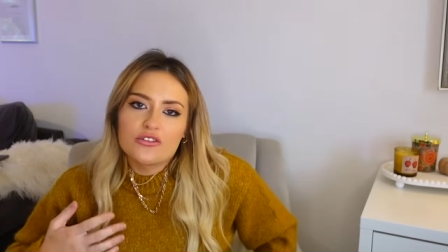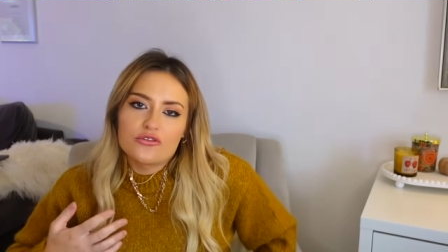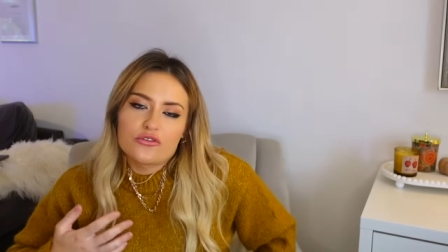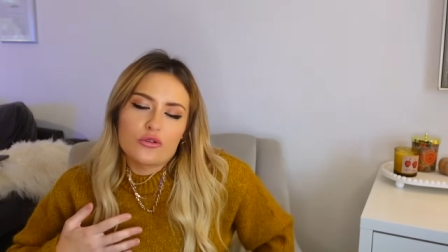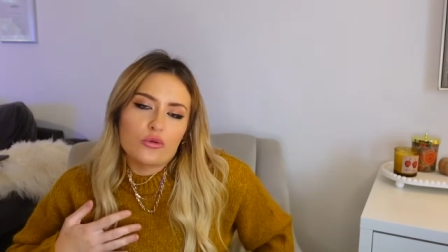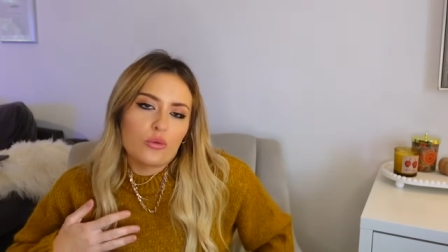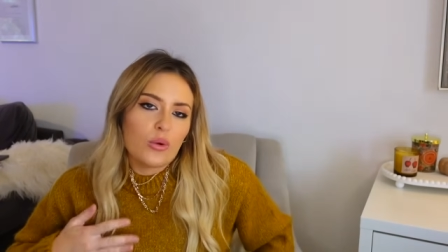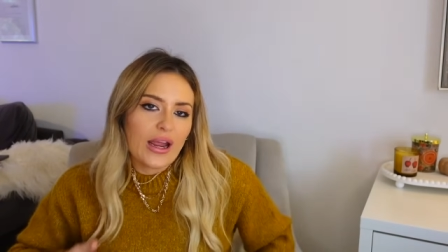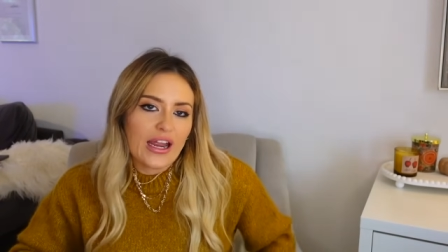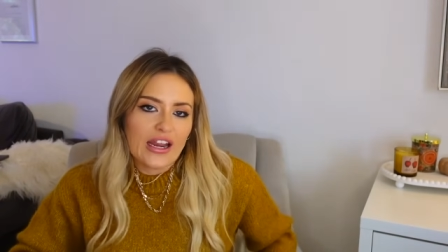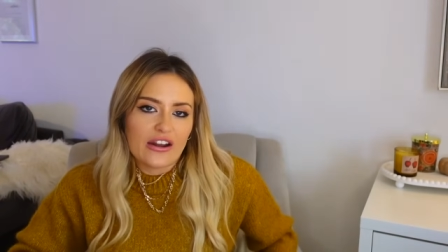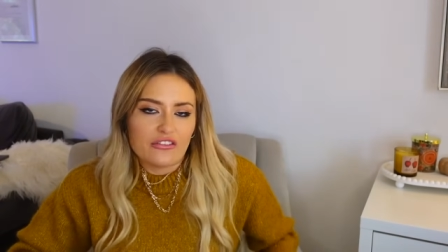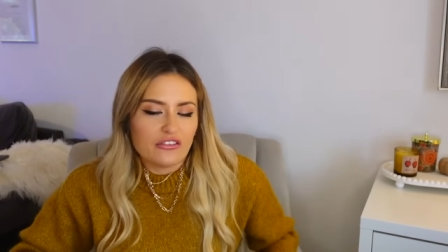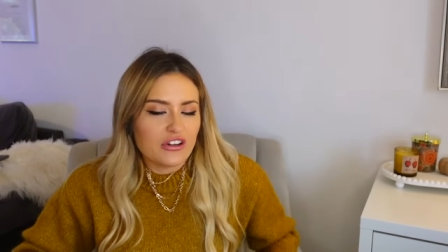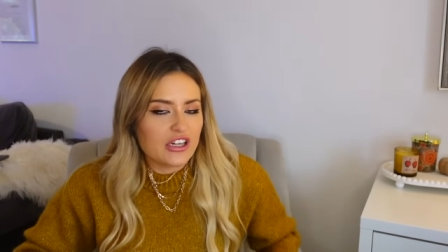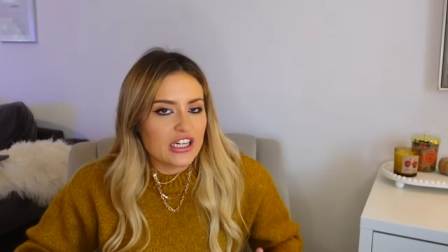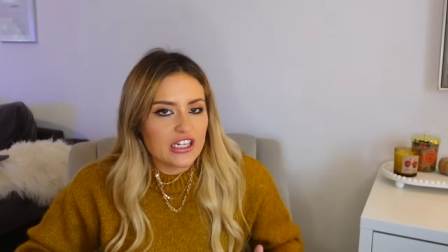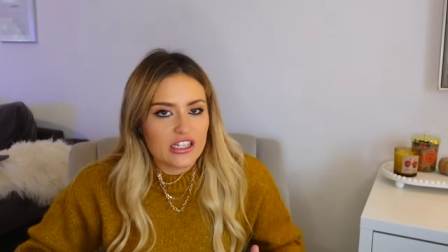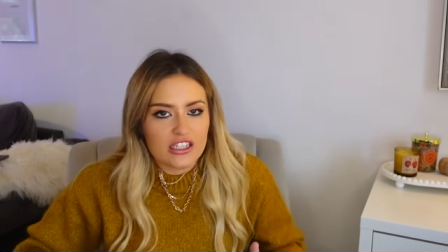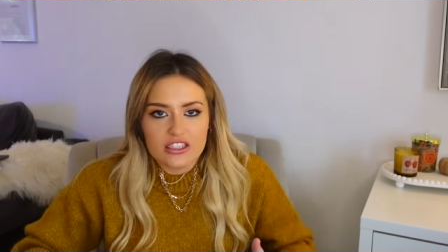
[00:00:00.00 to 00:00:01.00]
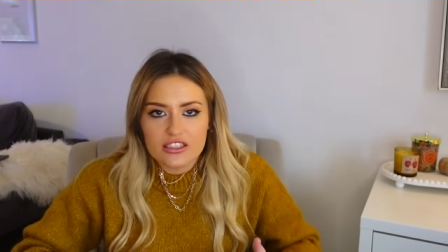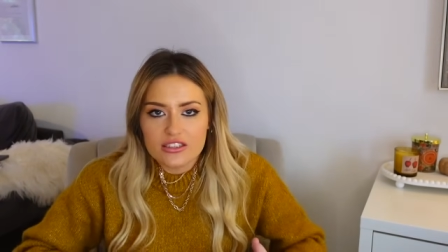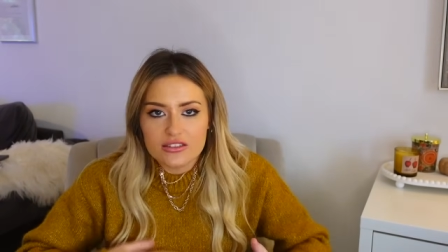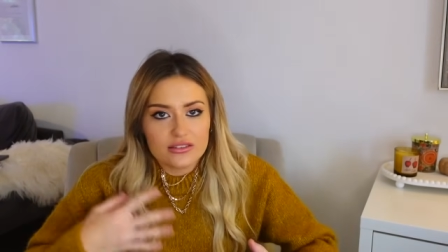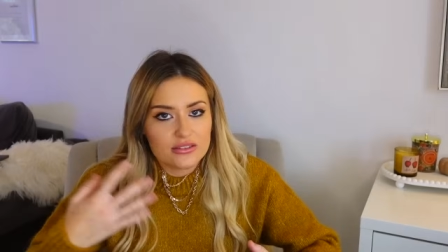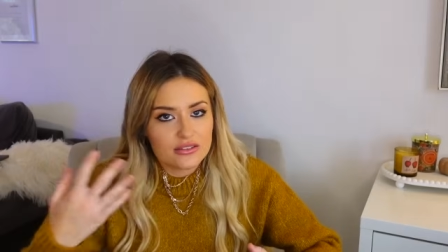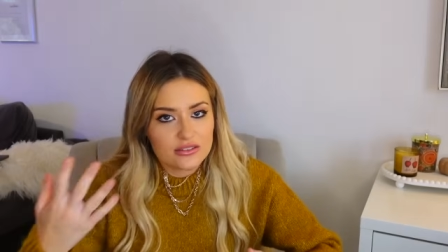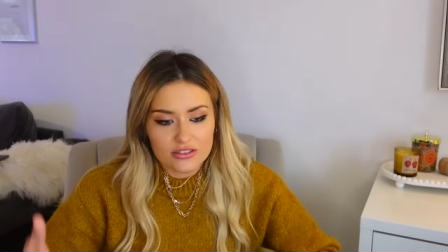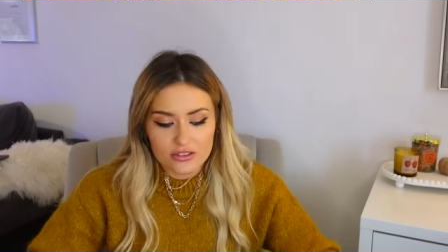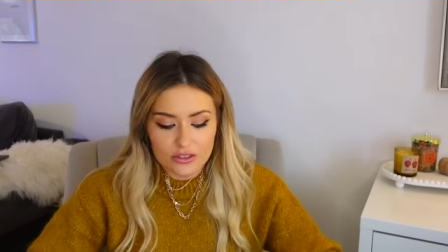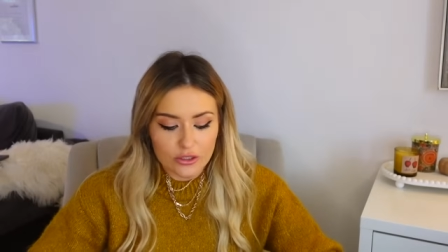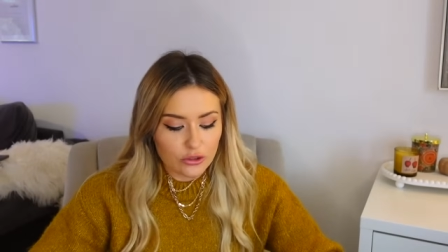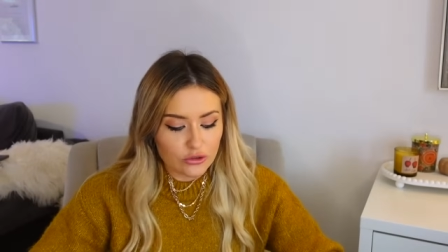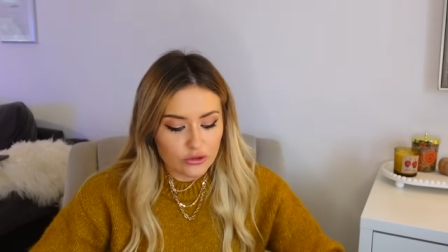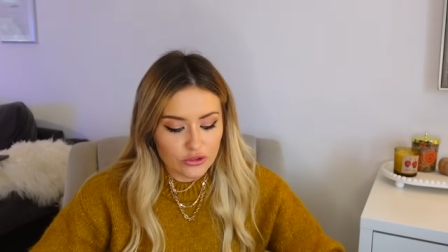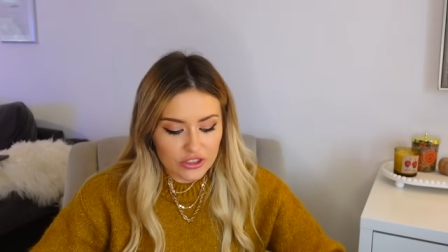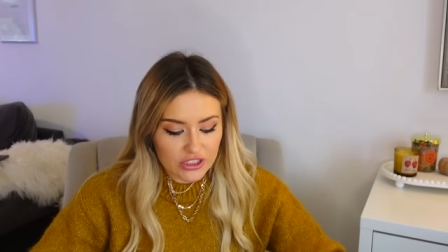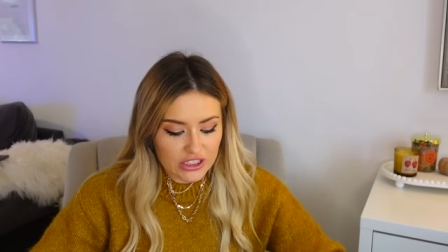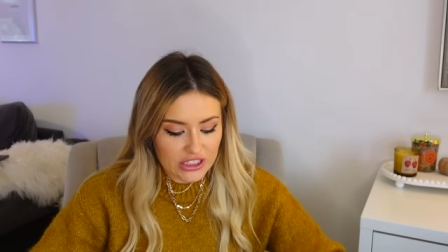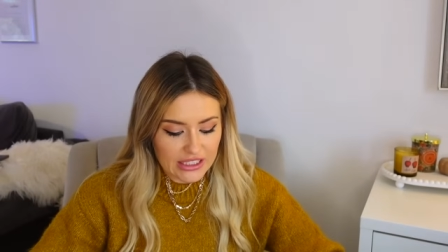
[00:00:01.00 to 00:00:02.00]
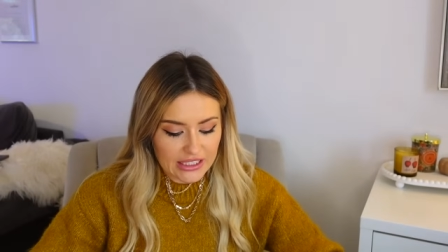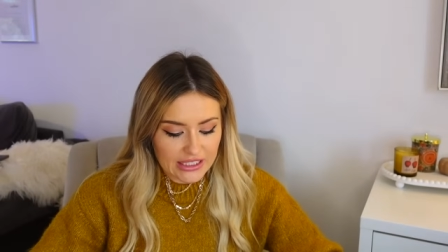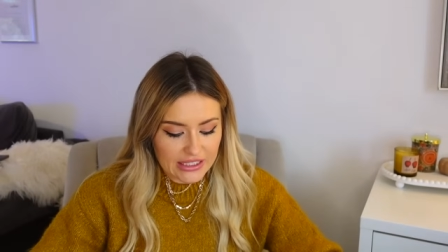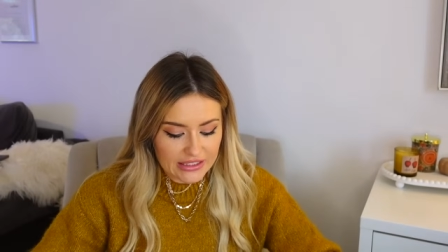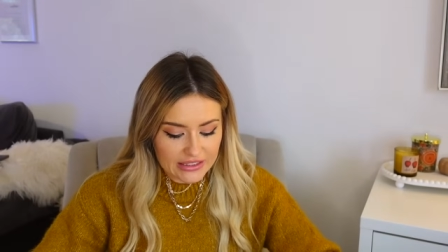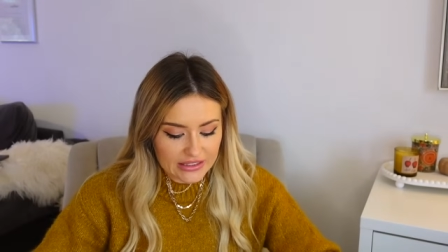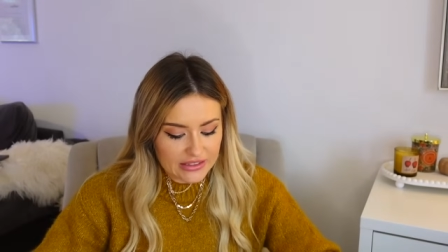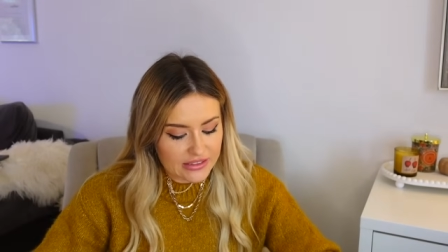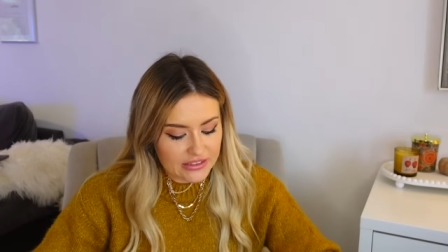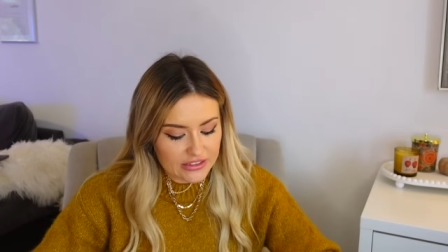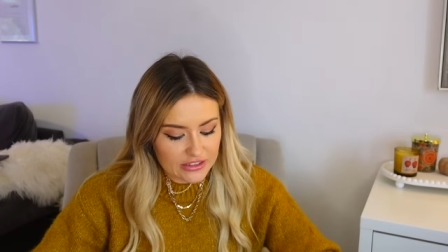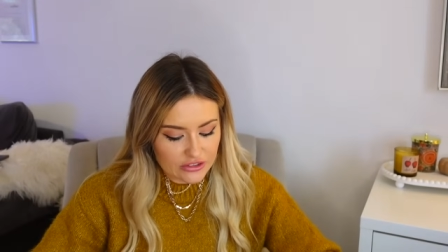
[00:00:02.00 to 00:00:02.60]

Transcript: for wearing under things.